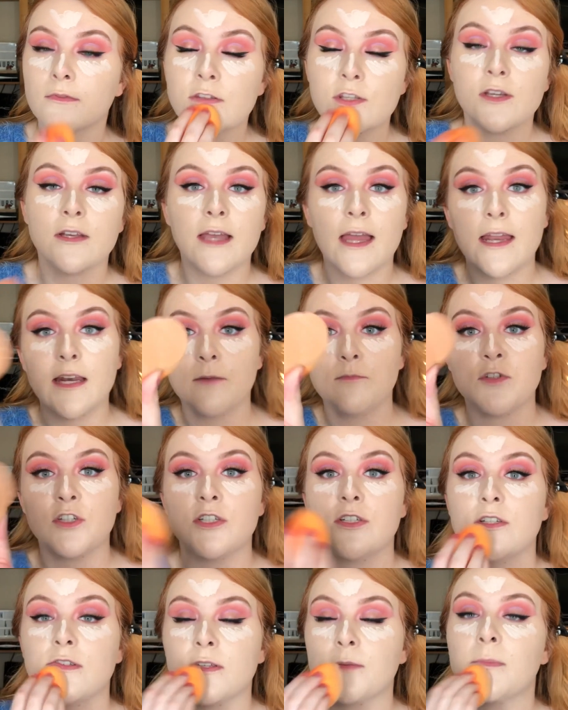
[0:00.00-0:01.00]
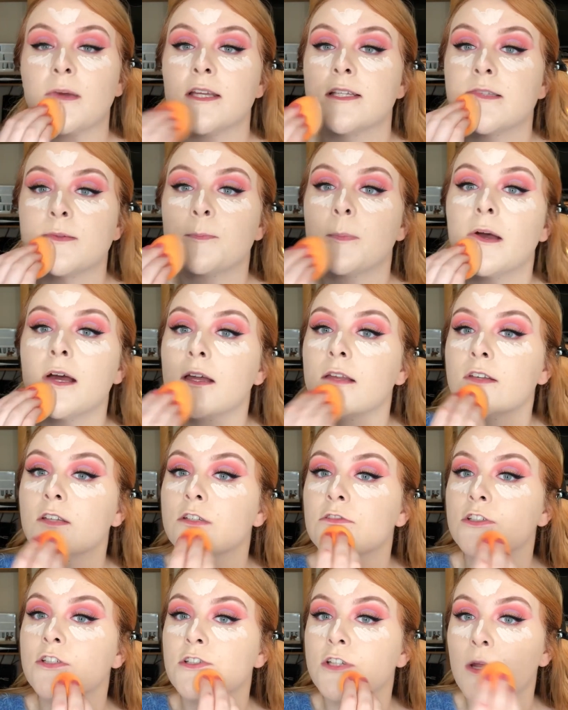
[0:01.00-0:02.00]
So again, I'm just using my
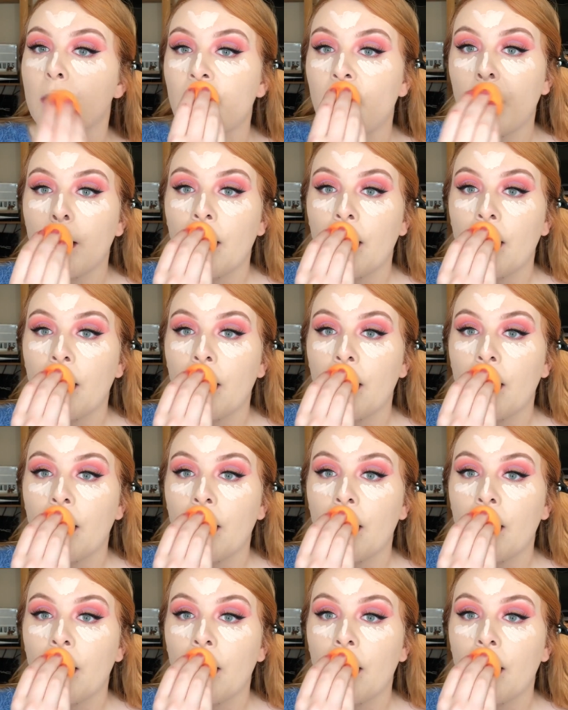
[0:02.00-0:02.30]
sponge.